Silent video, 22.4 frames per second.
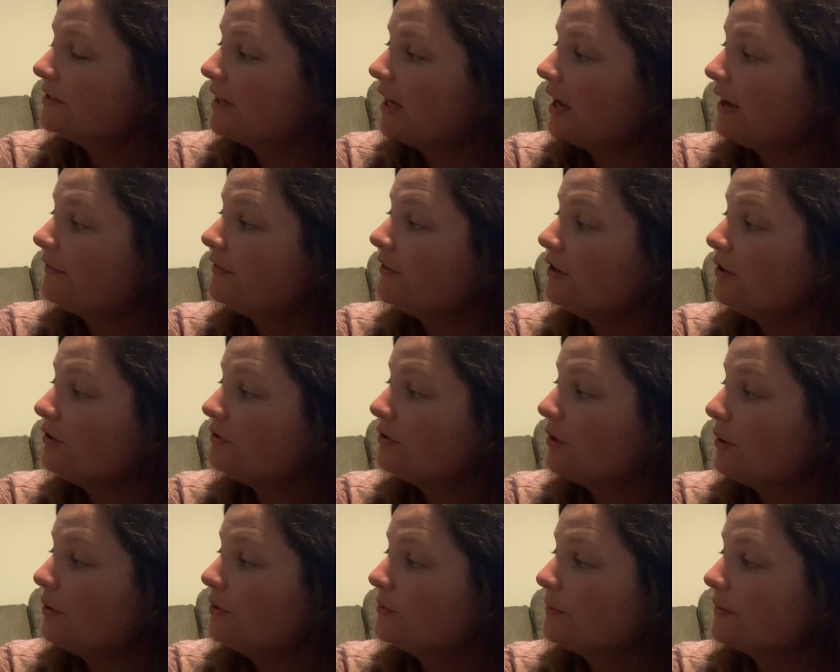cover your
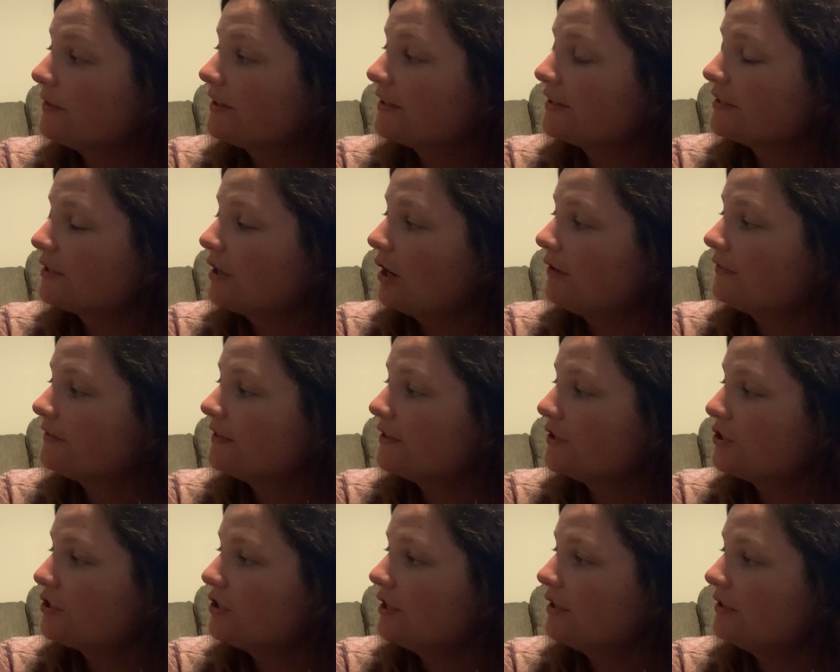nose with a scarf to
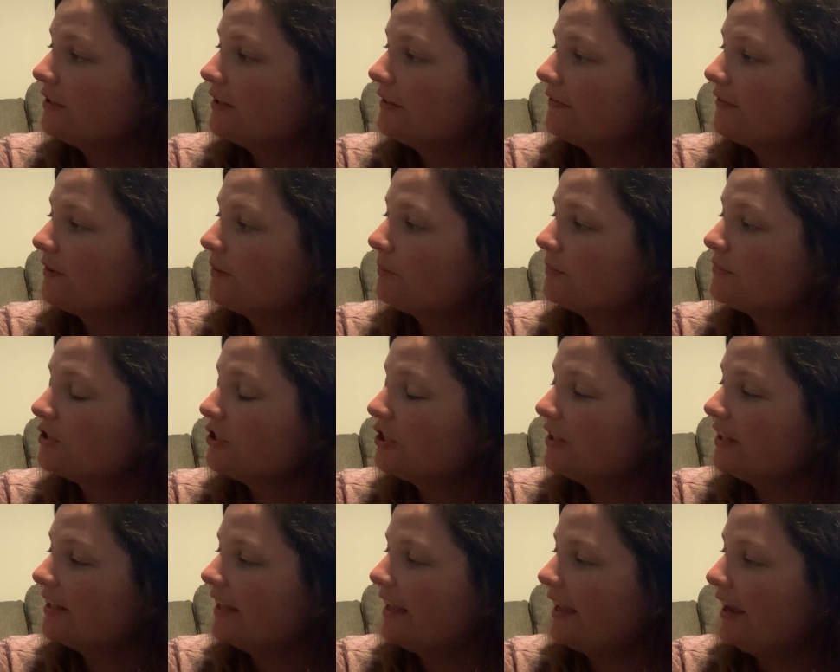shield it from
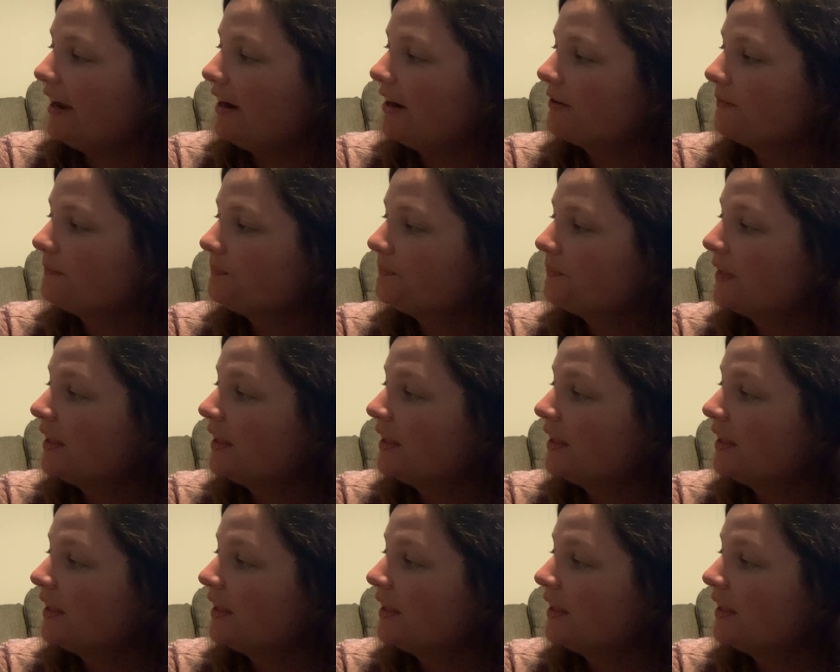chilly air.